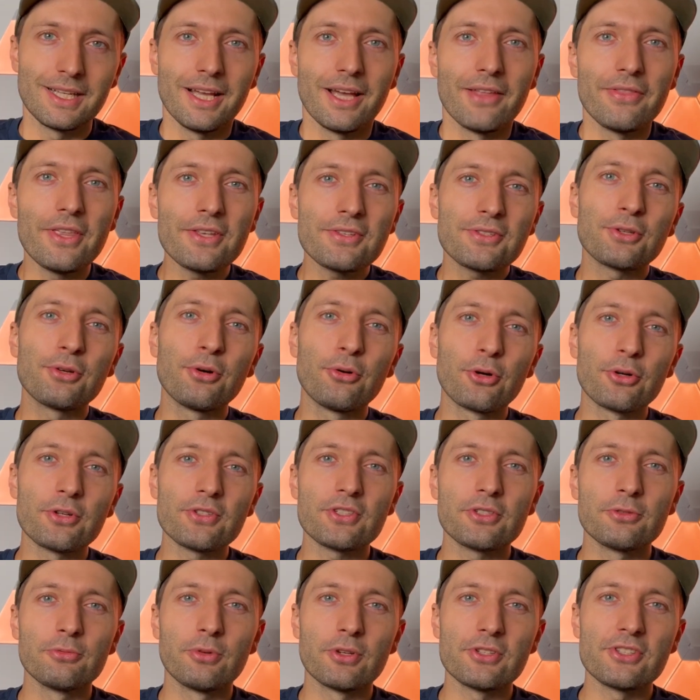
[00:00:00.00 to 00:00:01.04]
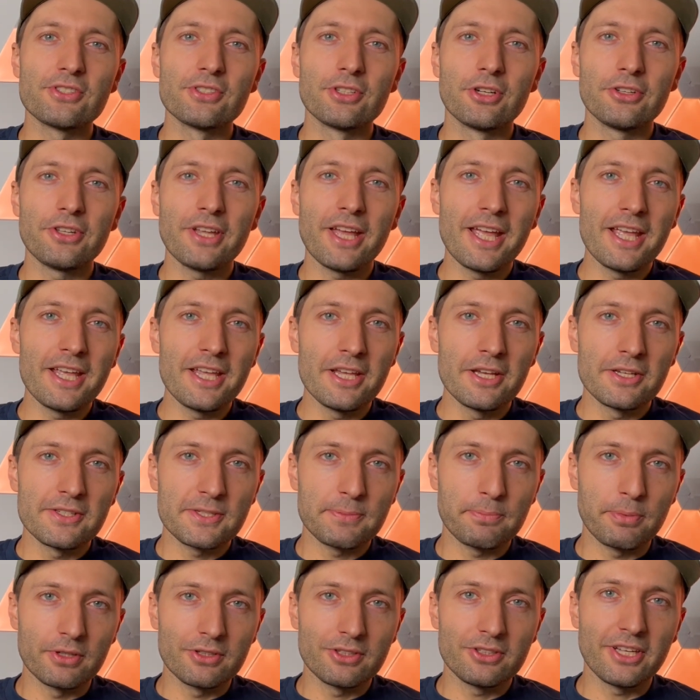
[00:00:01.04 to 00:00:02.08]
This course was not a
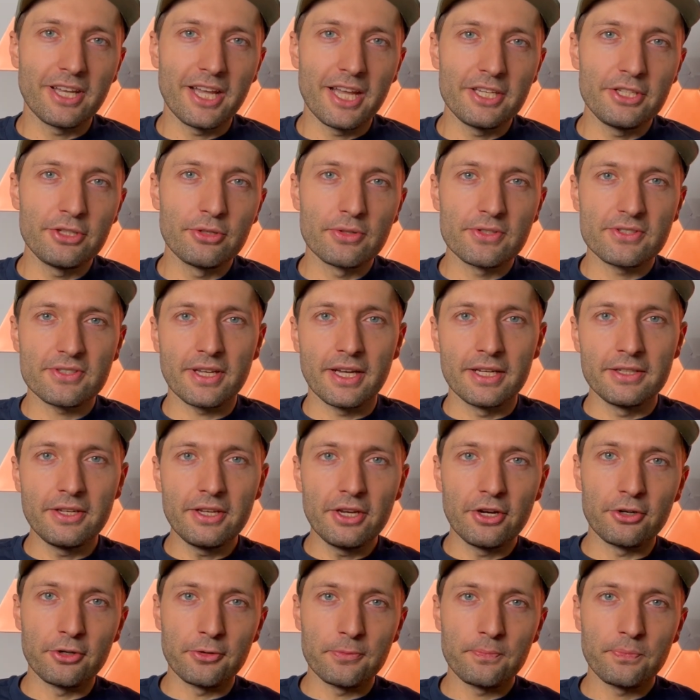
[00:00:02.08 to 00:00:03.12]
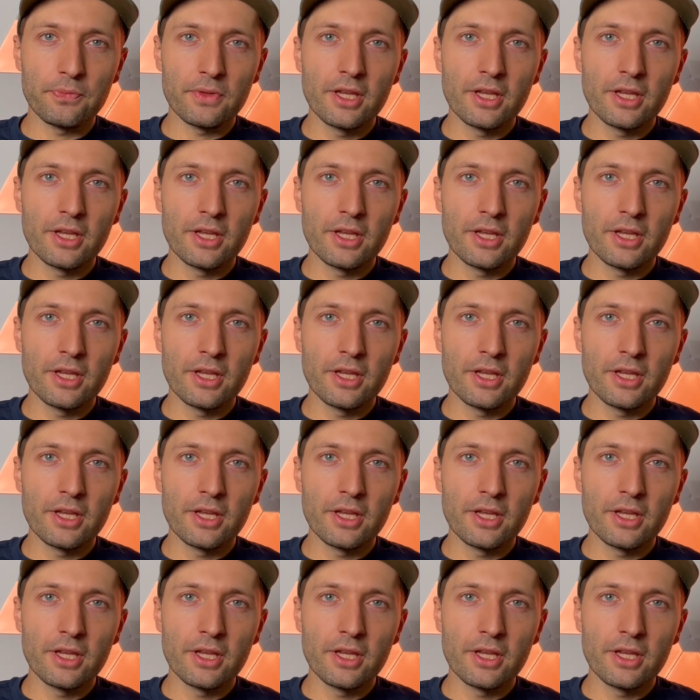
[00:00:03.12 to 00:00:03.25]
spontaneous idea.